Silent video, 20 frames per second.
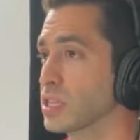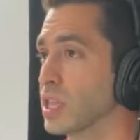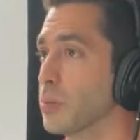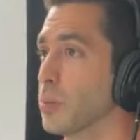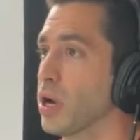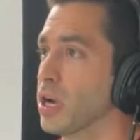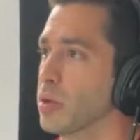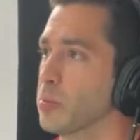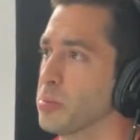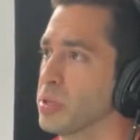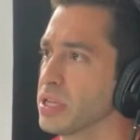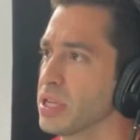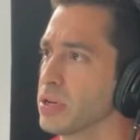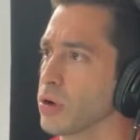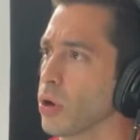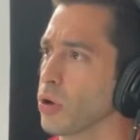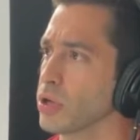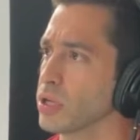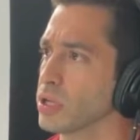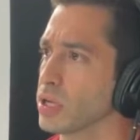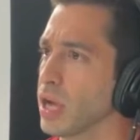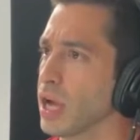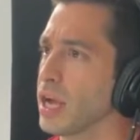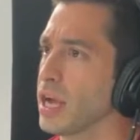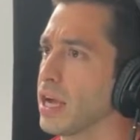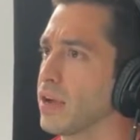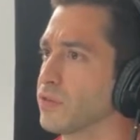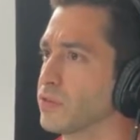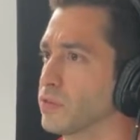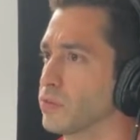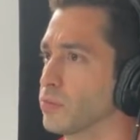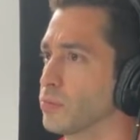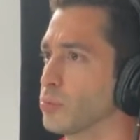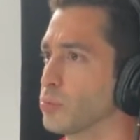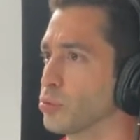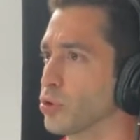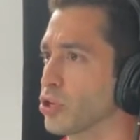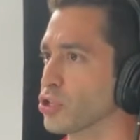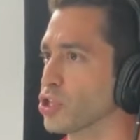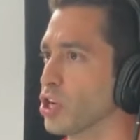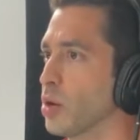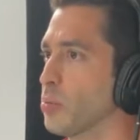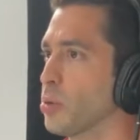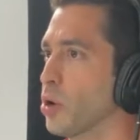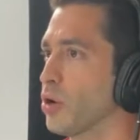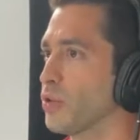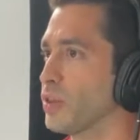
they might have been in on it. I have to brush up on that.